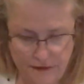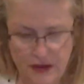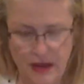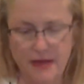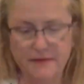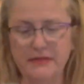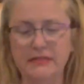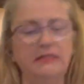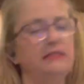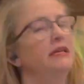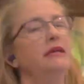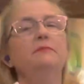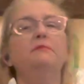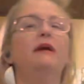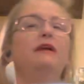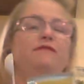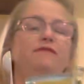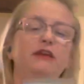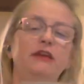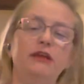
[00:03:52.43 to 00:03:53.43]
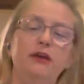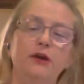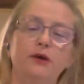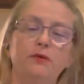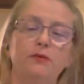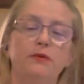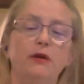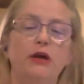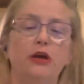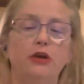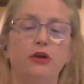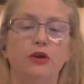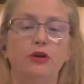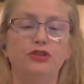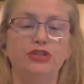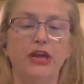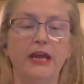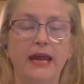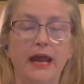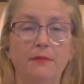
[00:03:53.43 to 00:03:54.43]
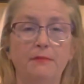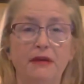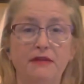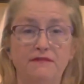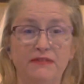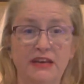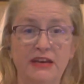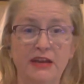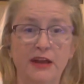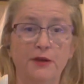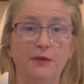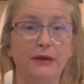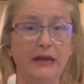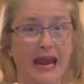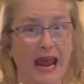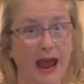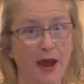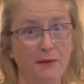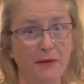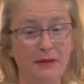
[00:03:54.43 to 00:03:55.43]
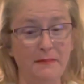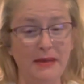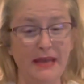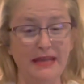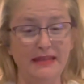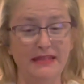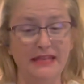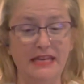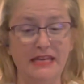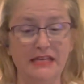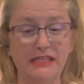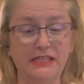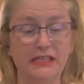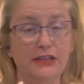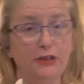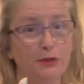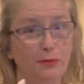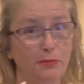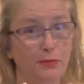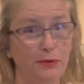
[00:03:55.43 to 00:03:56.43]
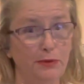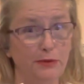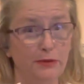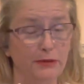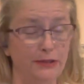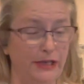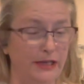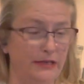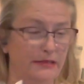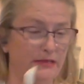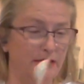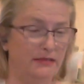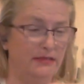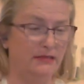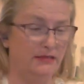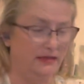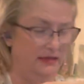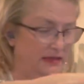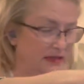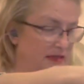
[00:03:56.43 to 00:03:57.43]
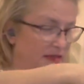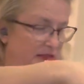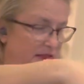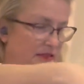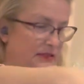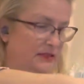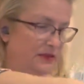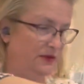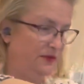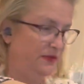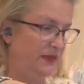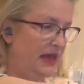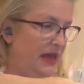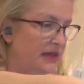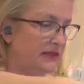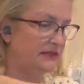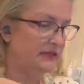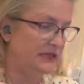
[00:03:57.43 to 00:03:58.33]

you haven't seen my video, go check out my video on how I made these little bouillons. So that's